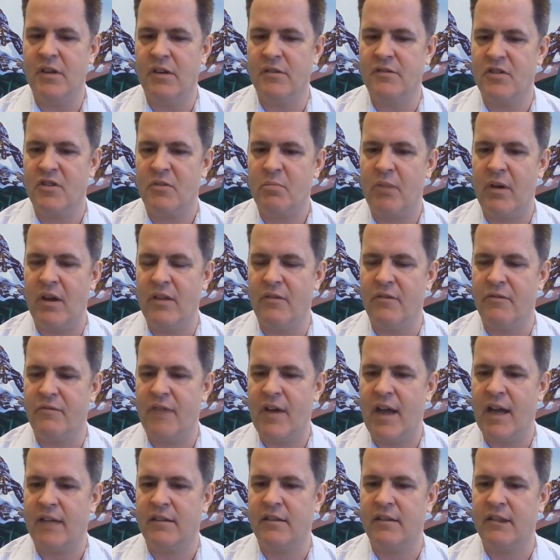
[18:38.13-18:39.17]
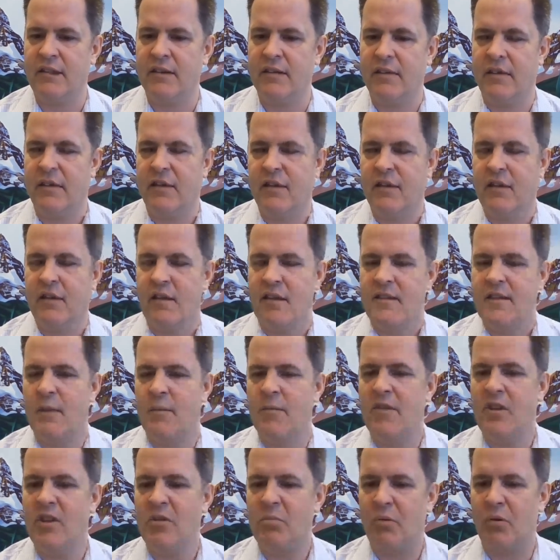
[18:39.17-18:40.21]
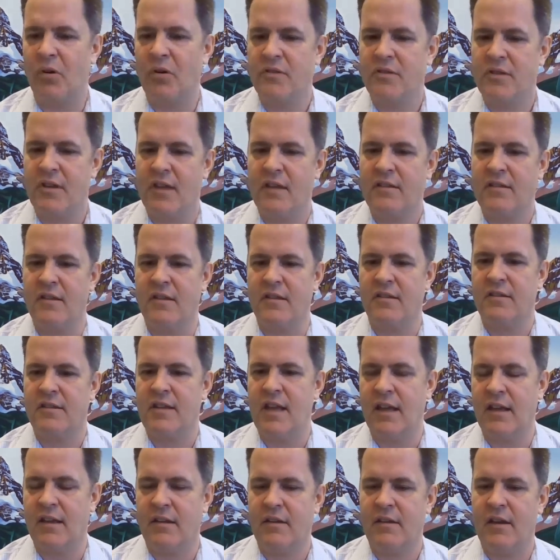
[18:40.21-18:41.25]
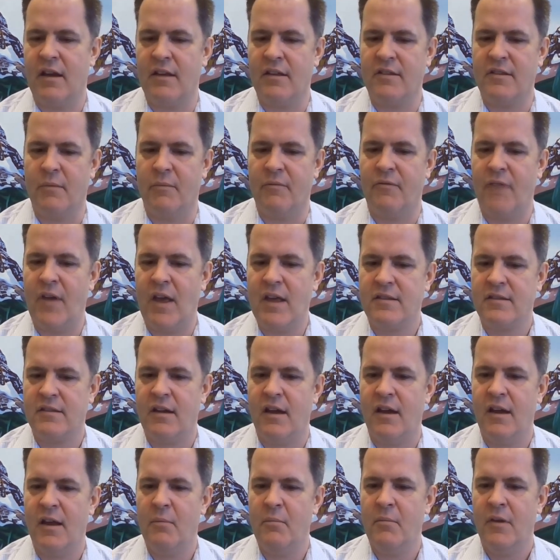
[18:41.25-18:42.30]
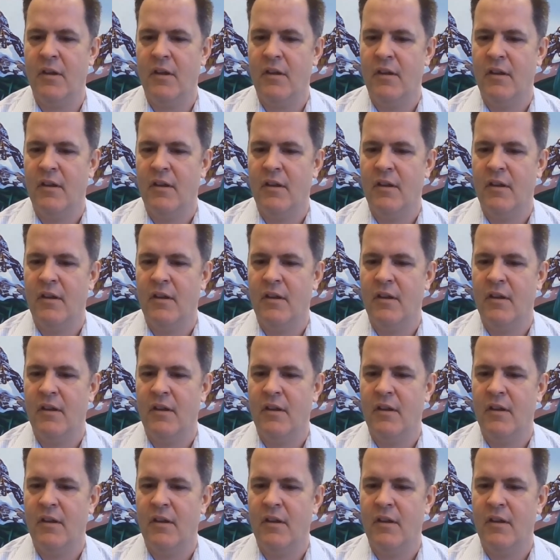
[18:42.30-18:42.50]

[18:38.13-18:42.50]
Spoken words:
just by the fact that some of these processes take some face time